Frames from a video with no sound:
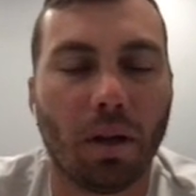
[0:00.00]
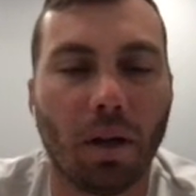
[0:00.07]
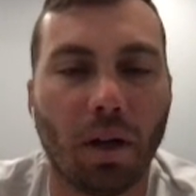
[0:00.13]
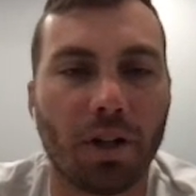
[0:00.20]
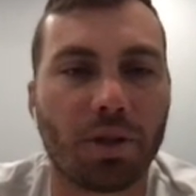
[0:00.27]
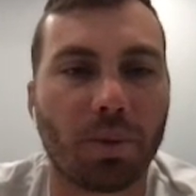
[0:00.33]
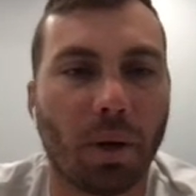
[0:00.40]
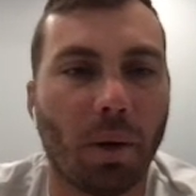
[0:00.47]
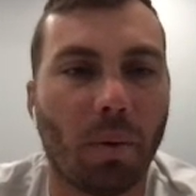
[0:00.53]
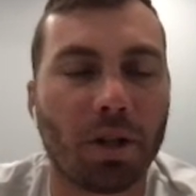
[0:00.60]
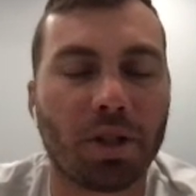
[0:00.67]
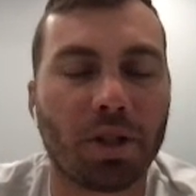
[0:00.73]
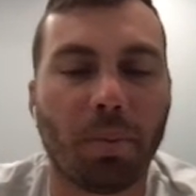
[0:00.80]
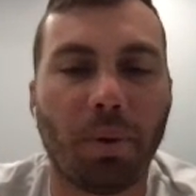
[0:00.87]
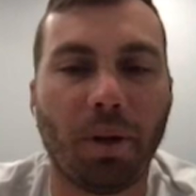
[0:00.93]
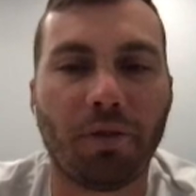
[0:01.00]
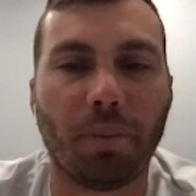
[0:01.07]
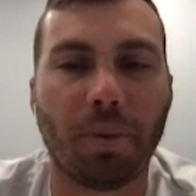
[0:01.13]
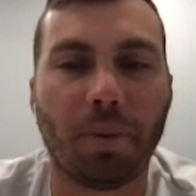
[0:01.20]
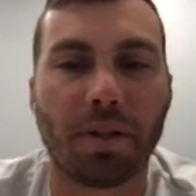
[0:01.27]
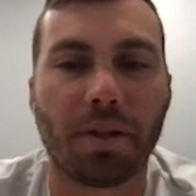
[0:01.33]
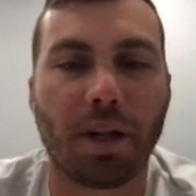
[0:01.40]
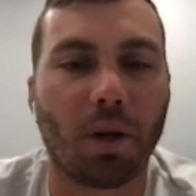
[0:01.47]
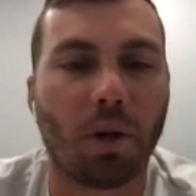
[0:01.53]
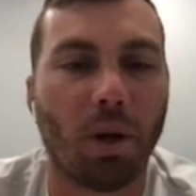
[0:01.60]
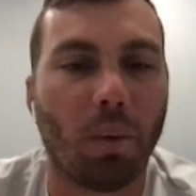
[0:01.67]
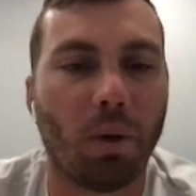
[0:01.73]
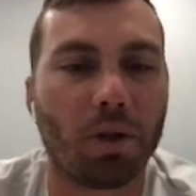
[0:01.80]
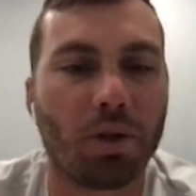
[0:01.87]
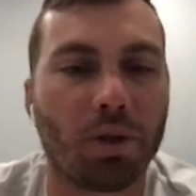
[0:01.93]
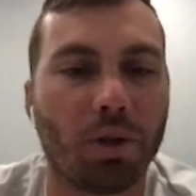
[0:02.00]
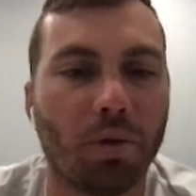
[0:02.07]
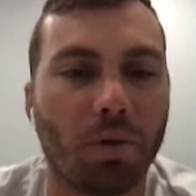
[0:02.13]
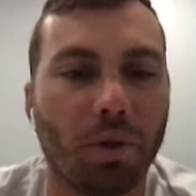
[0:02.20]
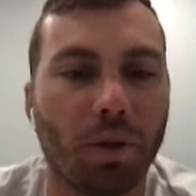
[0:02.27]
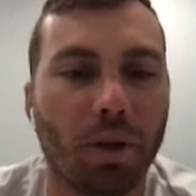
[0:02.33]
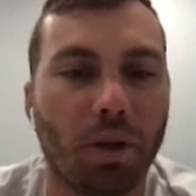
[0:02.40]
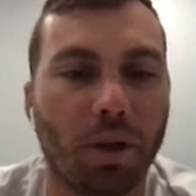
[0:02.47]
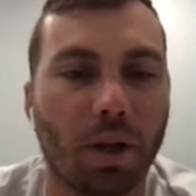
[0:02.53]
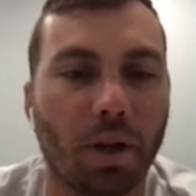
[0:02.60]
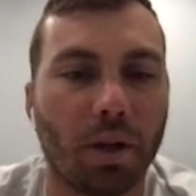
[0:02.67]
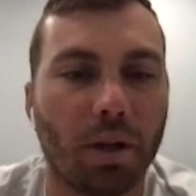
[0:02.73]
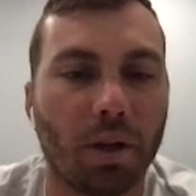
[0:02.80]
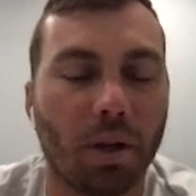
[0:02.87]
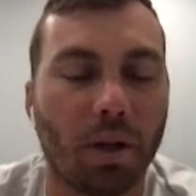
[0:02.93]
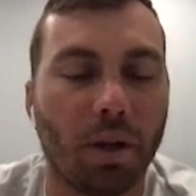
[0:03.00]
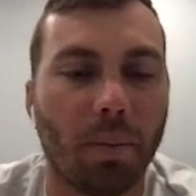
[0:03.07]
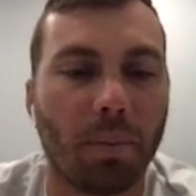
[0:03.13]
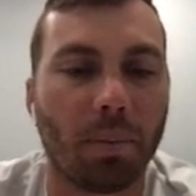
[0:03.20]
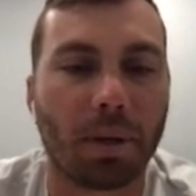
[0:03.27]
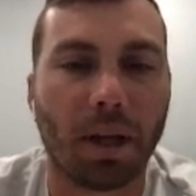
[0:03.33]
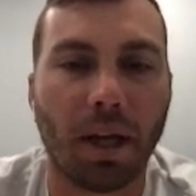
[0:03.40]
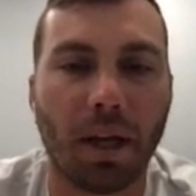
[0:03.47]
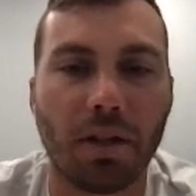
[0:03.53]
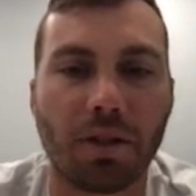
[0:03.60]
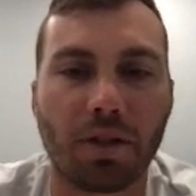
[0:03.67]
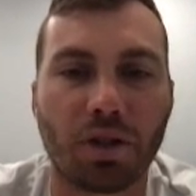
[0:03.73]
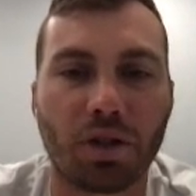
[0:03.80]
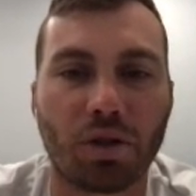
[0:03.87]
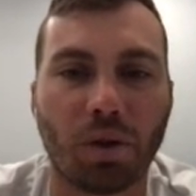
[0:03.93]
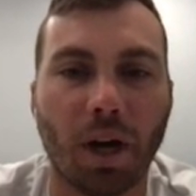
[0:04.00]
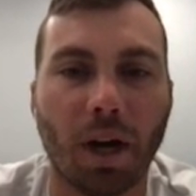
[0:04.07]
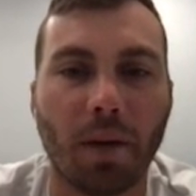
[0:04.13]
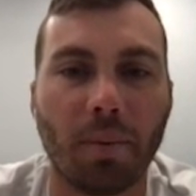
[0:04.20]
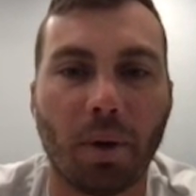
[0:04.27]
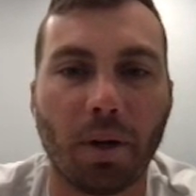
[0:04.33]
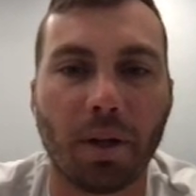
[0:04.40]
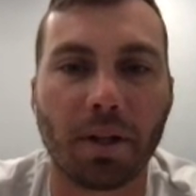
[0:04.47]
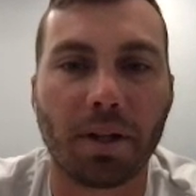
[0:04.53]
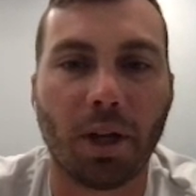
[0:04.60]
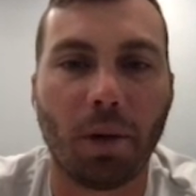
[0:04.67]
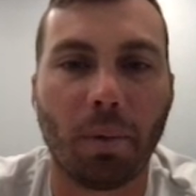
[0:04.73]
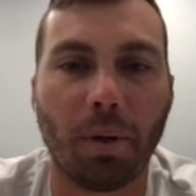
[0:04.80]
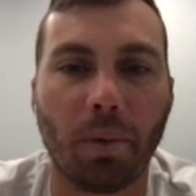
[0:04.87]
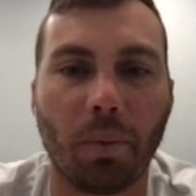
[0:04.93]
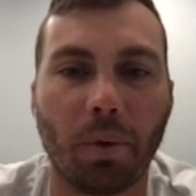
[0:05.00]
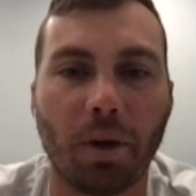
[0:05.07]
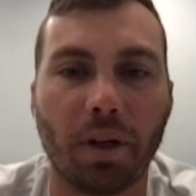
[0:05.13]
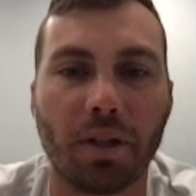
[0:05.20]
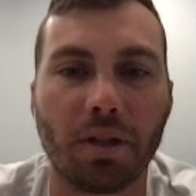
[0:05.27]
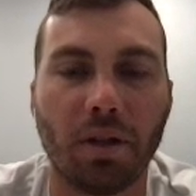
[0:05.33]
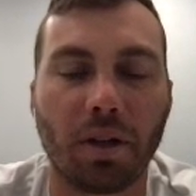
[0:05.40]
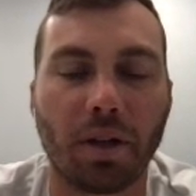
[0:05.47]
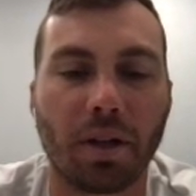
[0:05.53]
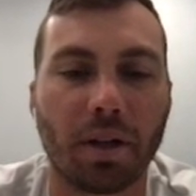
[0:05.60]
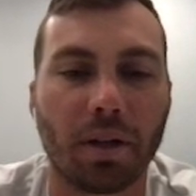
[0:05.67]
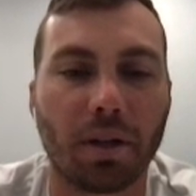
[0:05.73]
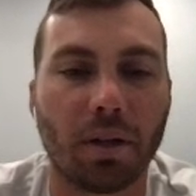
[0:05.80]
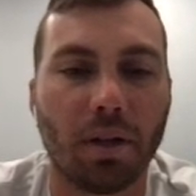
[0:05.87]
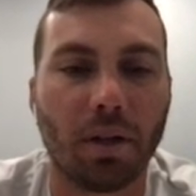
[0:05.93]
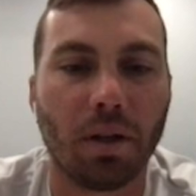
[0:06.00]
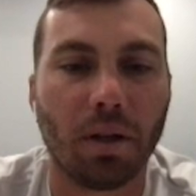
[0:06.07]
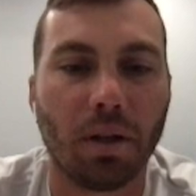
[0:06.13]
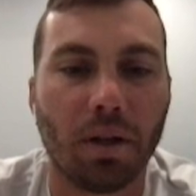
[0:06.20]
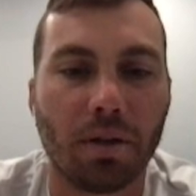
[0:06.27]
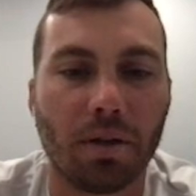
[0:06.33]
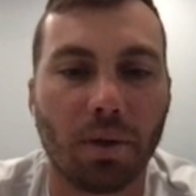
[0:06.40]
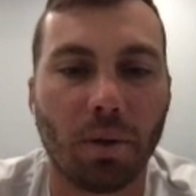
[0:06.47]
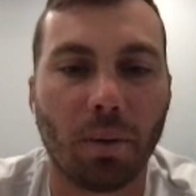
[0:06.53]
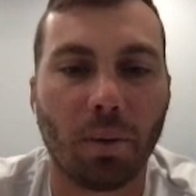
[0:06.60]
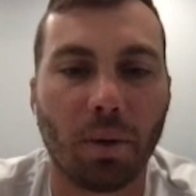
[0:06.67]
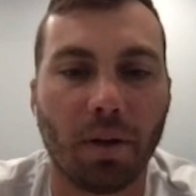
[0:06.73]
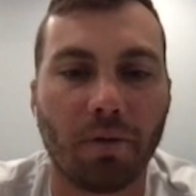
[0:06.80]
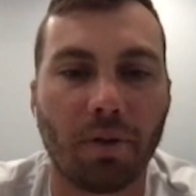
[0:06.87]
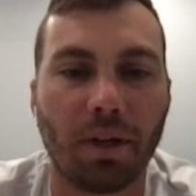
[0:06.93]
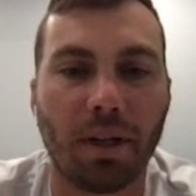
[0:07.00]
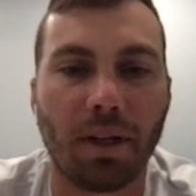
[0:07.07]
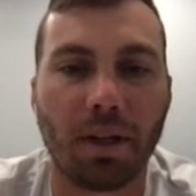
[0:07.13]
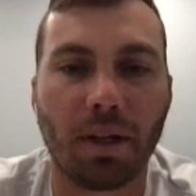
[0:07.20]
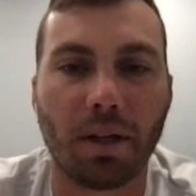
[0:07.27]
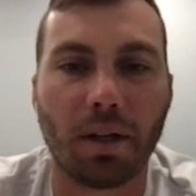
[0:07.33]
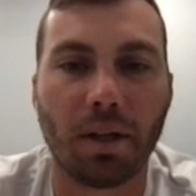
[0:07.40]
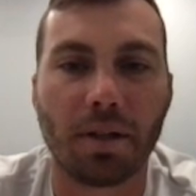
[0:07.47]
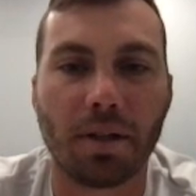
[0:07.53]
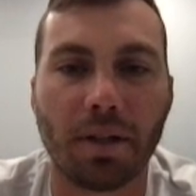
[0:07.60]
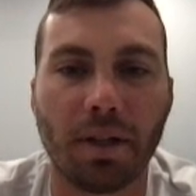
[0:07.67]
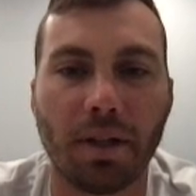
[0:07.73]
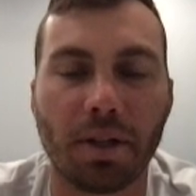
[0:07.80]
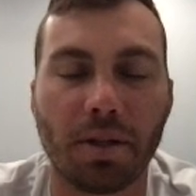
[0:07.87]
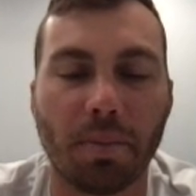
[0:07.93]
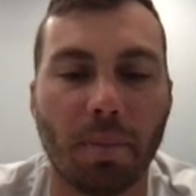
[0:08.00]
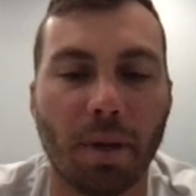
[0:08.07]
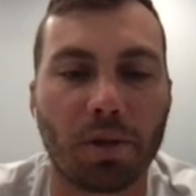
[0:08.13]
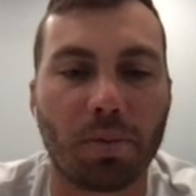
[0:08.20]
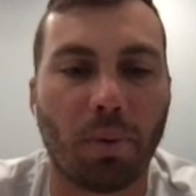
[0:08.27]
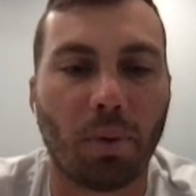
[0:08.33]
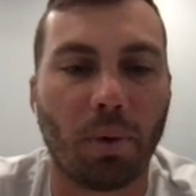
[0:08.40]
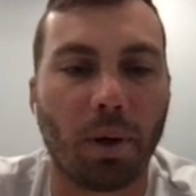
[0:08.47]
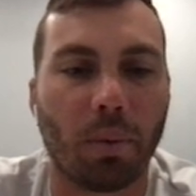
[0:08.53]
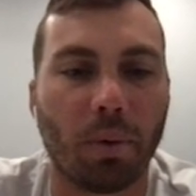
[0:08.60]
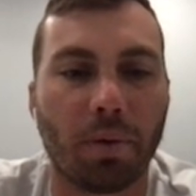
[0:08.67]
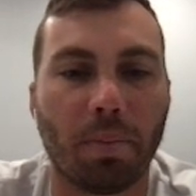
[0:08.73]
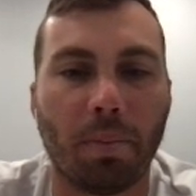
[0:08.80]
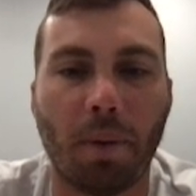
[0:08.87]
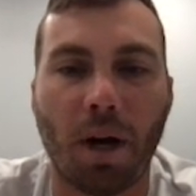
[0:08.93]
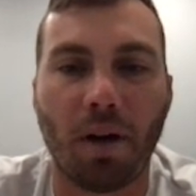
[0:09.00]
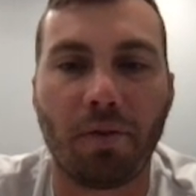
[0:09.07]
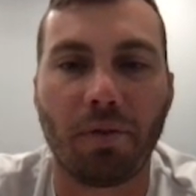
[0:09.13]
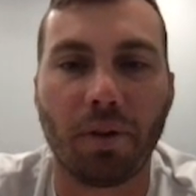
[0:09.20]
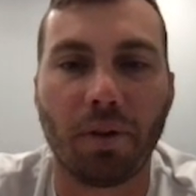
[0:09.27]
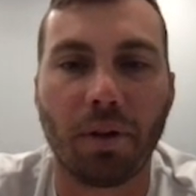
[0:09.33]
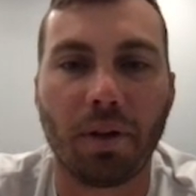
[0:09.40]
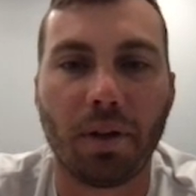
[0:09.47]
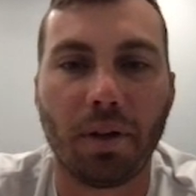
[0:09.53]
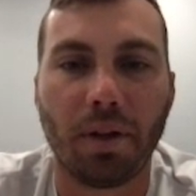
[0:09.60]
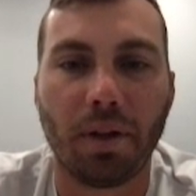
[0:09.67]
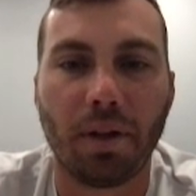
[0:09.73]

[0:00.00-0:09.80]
All right, so when I watch the play from this angle, I want you to really look at Cade's stripe on his helmet, where he's looking. So whenever he is in this mesh point with Moffa,